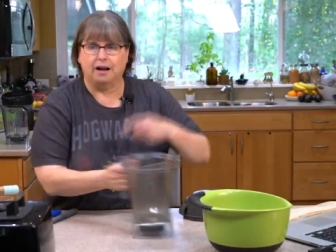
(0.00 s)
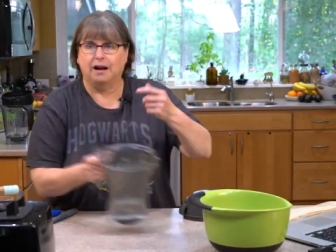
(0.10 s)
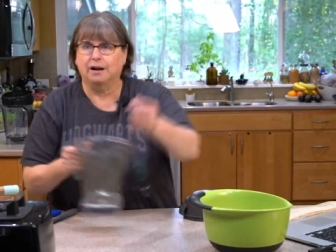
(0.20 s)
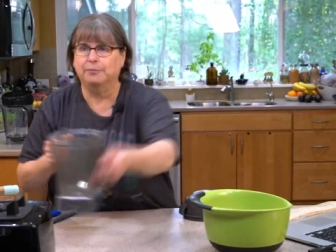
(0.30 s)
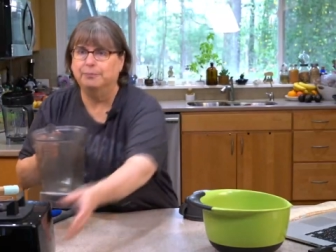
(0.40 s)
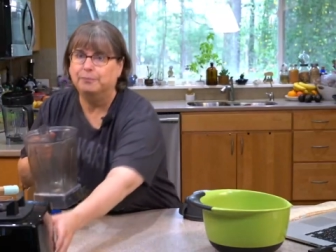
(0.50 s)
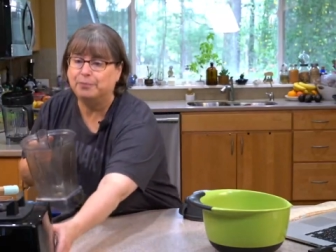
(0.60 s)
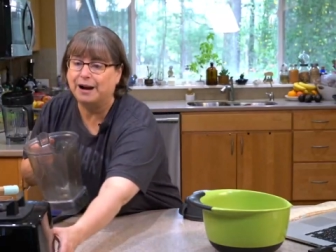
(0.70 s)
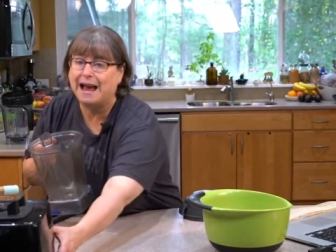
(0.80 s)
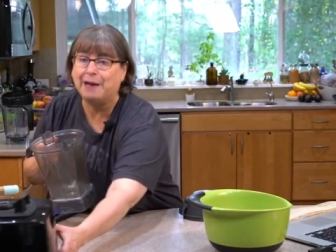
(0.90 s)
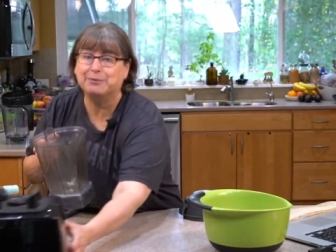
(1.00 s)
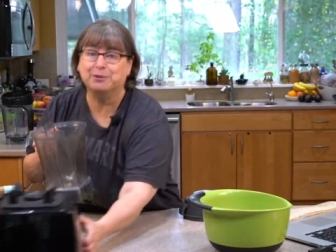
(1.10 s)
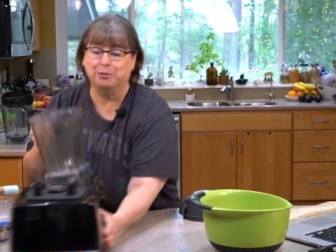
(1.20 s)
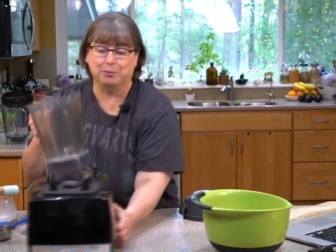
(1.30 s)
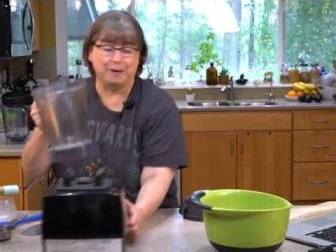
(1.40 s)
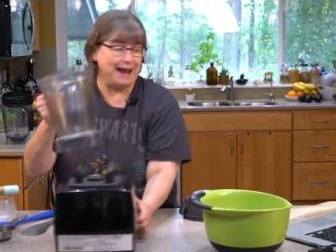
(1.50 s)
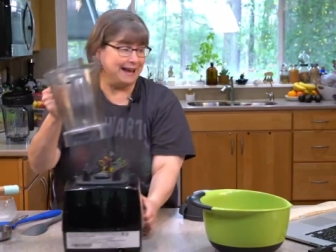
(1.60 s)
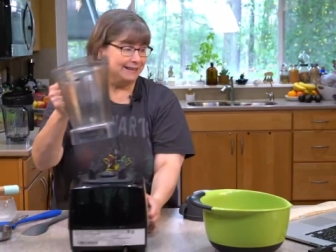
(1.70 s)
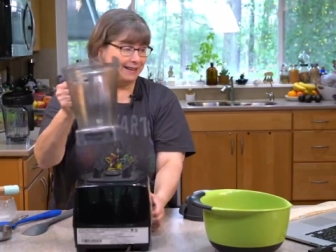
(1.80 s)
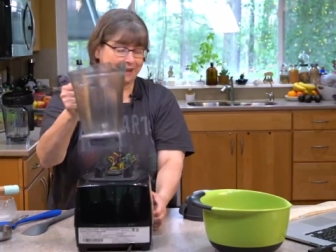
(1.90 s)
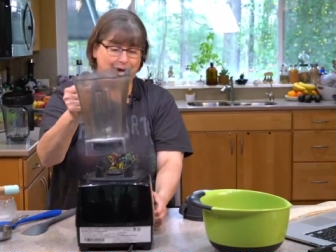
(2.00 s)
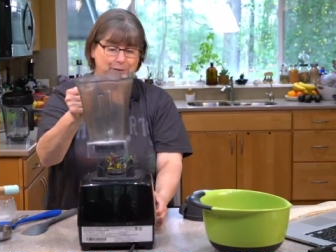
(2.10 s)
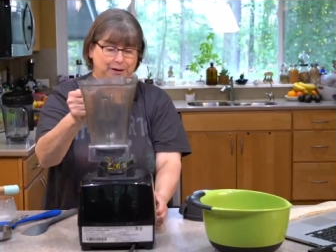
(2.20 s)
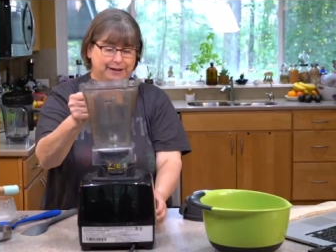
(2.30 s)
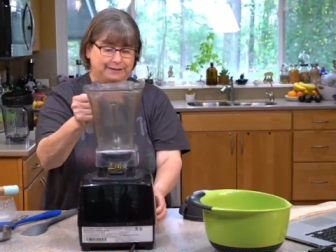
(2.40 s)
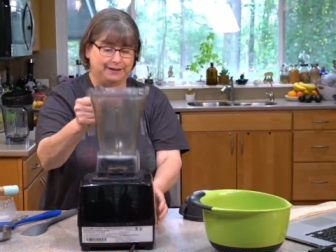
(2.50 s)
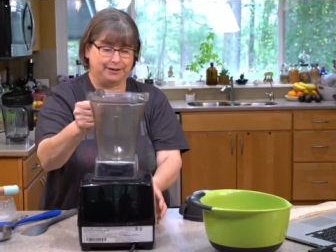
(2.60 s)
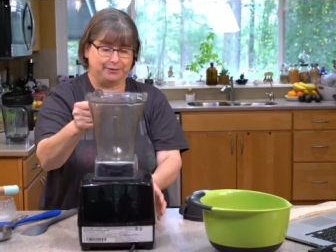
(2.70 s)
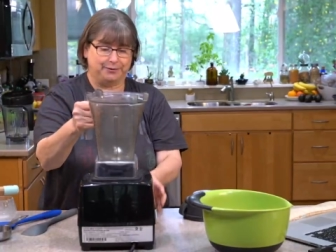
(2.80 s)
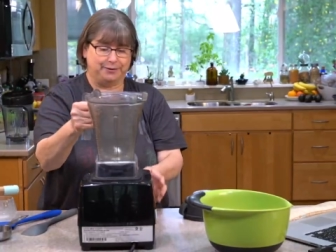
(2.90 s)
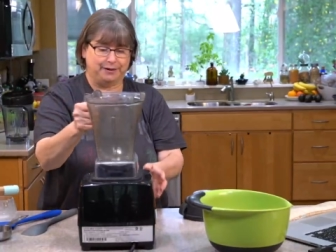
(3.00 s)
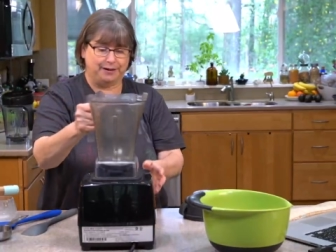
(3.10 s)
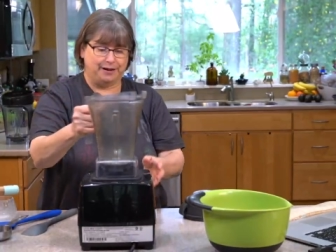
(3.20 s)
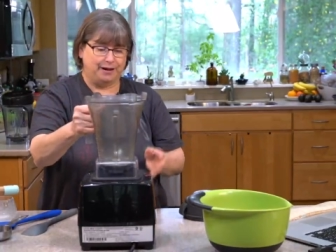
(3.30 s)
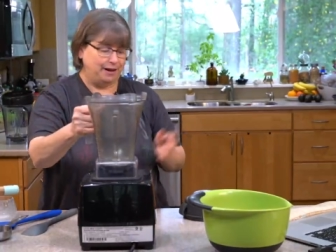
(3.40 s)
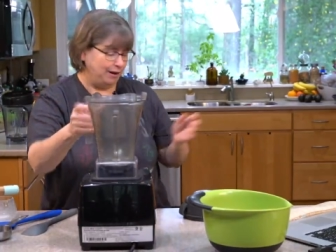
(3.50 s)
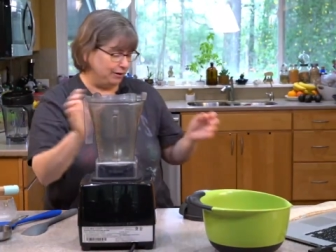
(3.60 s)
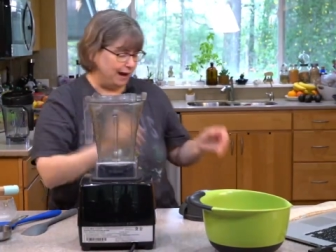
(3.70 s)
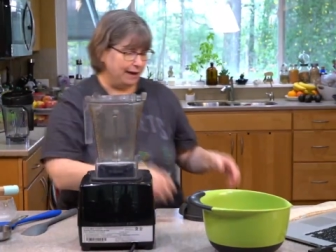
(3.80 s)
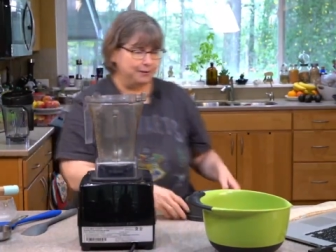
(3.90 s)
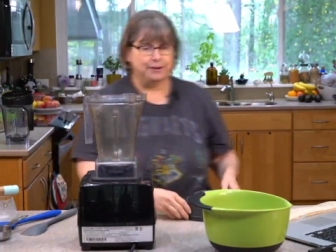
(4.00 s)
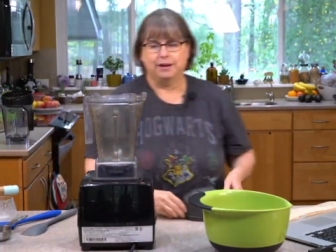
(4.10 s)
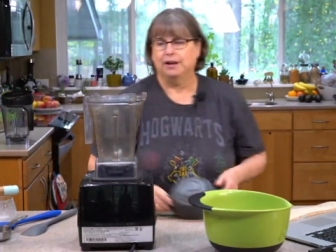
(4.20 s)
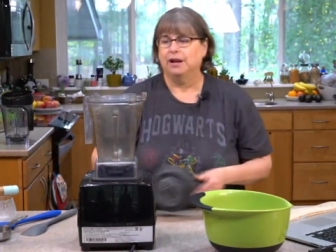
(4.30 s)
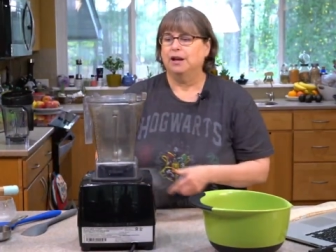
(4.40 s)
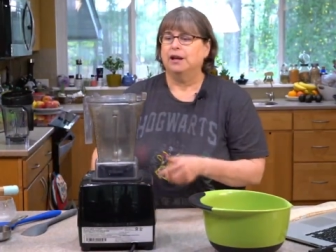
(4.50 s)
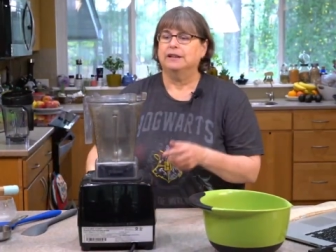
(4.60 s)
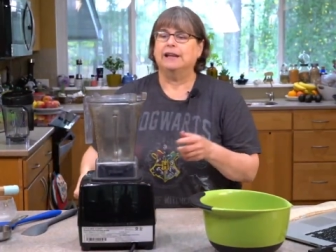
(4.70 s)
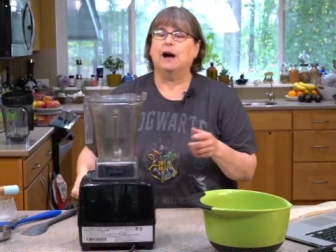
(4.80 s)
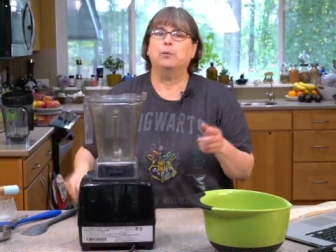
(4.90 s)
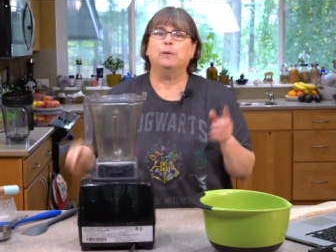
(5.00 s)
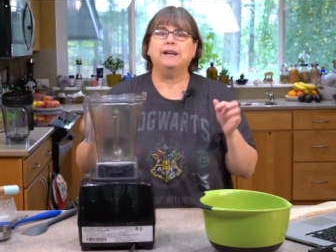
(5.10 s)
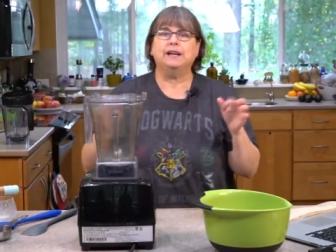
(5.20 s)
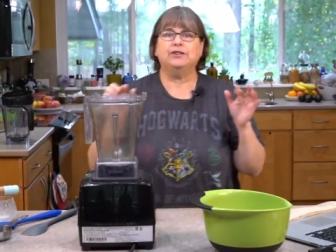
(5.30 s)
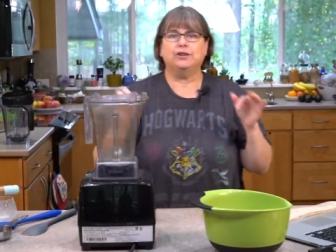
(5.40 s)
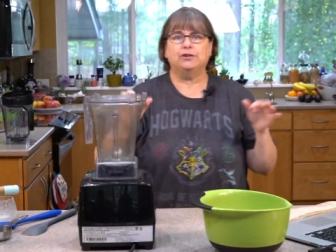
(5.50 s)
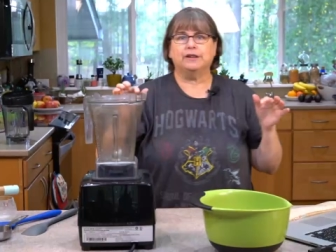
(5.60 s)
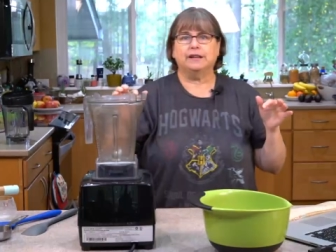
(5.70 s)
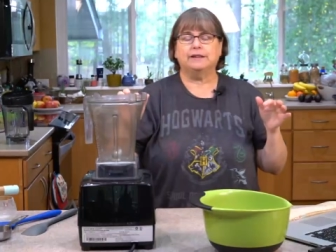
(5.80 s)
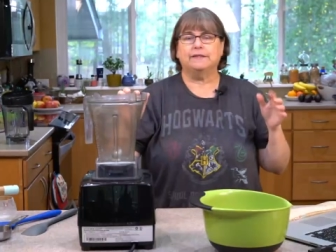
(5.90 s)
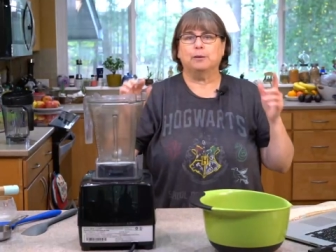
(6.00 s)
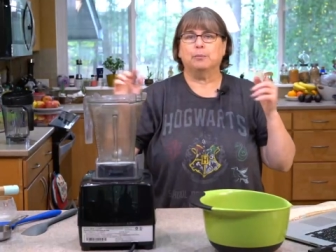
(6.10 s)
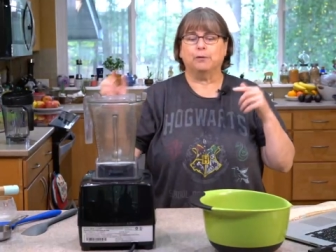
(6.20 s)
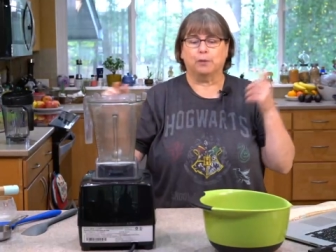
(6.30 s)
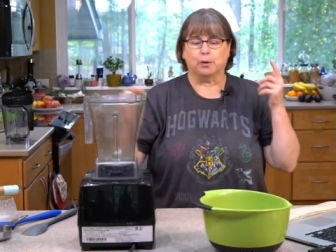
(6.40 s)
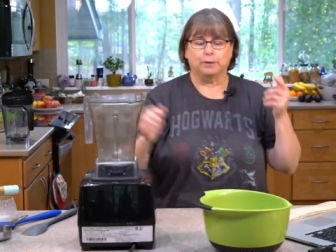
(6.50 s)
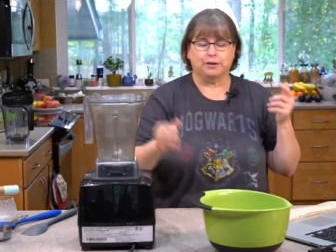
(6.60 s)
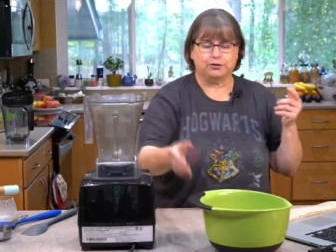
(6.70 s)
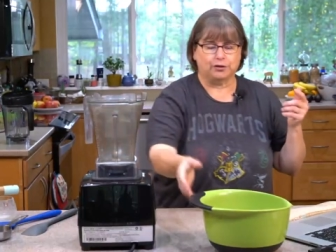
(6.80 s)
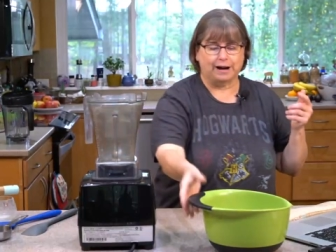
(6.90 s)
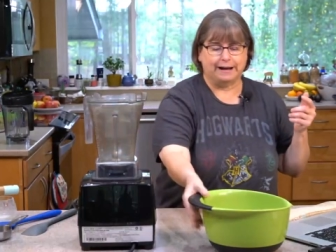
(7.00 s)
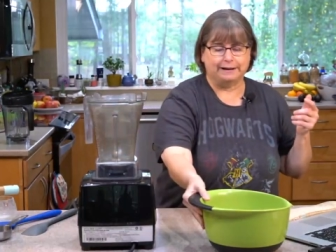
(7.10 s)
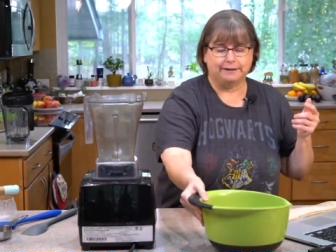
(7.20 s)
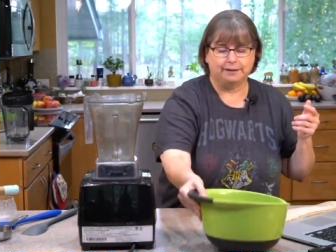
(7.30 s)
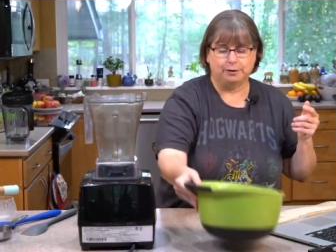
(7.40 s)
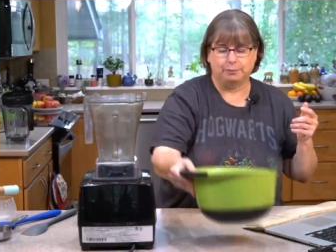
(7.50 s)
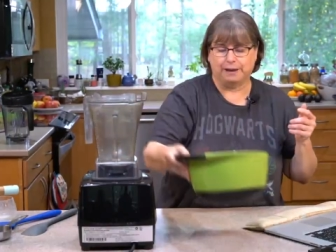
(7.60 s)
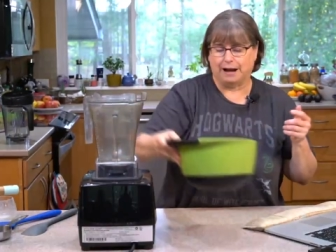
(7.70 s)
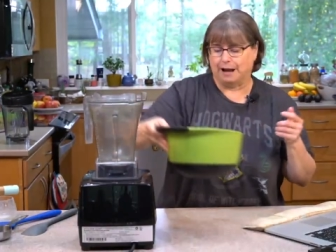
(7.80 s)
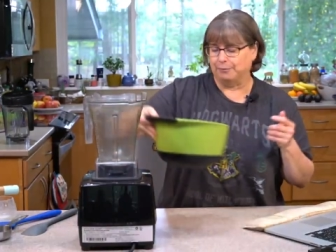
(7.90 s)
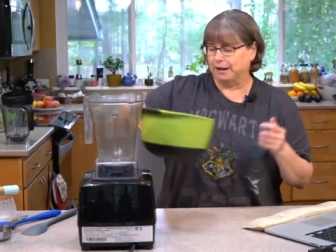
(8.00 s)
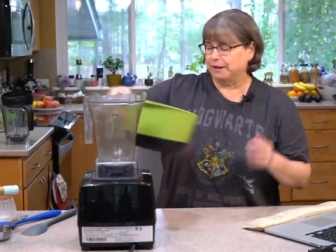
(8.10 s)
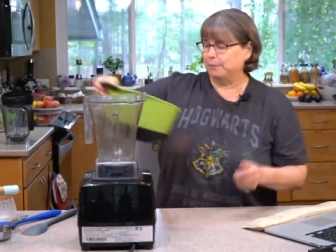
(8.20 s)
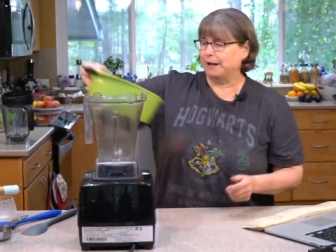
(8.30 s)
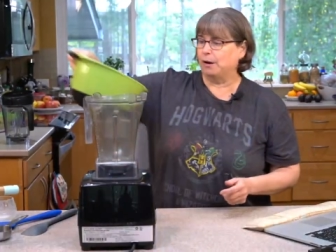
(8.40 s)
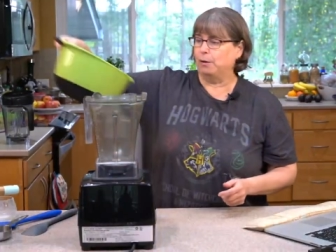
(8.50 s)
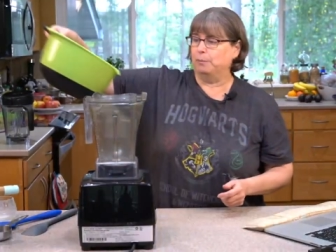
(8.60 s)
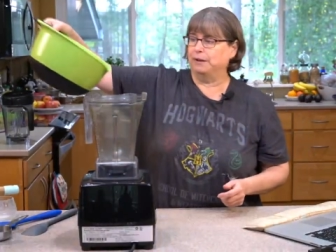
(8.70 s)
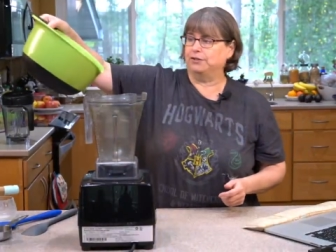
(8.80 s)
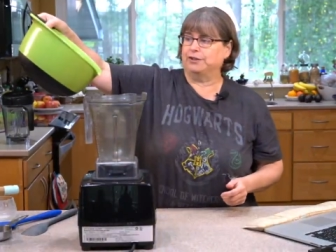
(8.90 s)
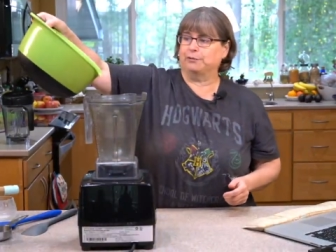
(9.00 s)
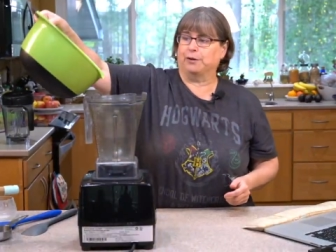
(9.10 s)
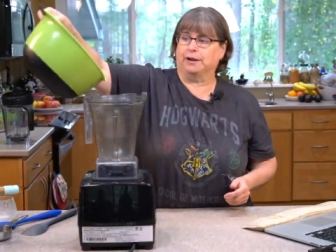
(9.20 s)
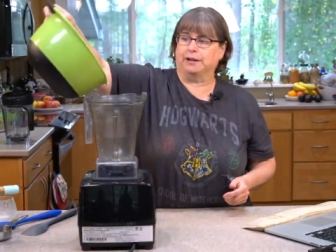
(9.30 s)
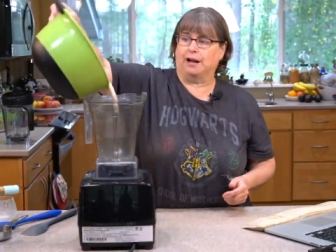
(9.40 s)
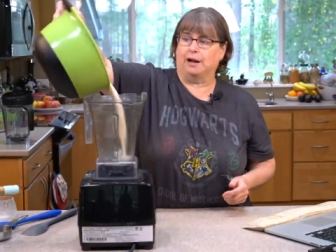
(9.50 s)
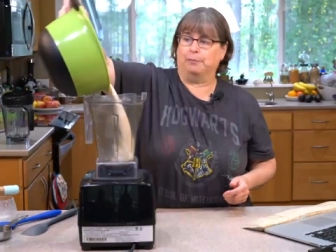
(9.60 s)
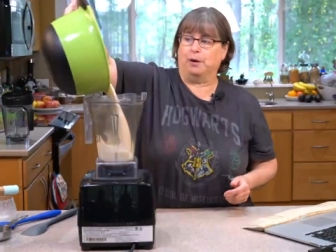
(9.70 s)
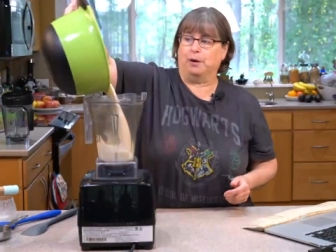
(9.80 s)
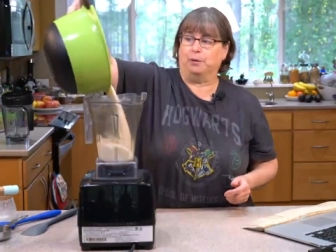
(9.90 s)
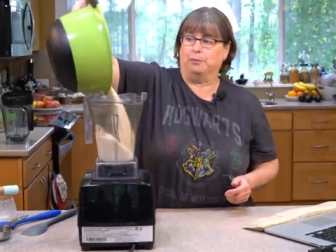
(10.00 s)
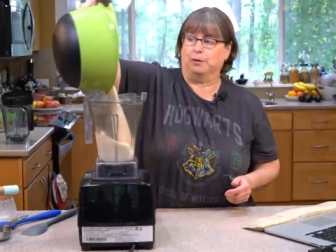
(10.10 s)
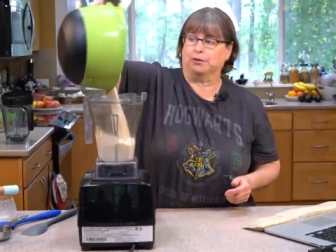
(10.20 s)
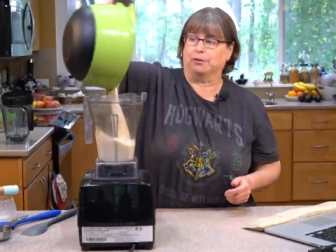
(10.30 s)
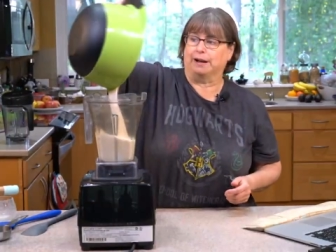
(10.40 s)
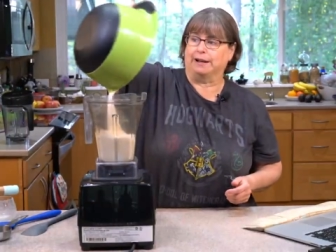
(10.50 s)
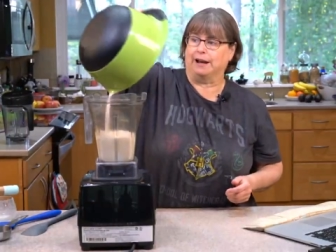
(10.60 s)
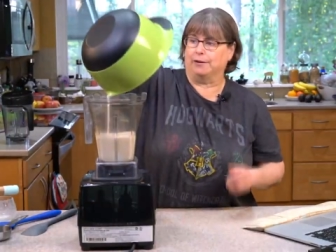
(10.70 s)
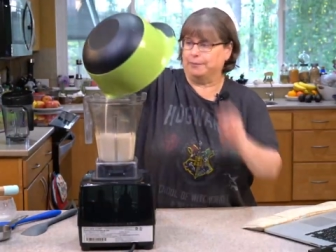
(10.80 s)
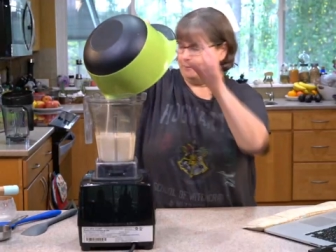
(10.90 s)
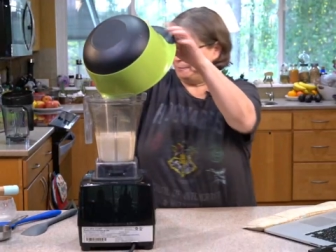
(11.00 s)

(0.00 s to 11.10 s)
Um, perhaps it will rain like I want it to. Okay. Now we could do this before we strained, but I'm not going to make a whole bunch of different um, oat milks right now.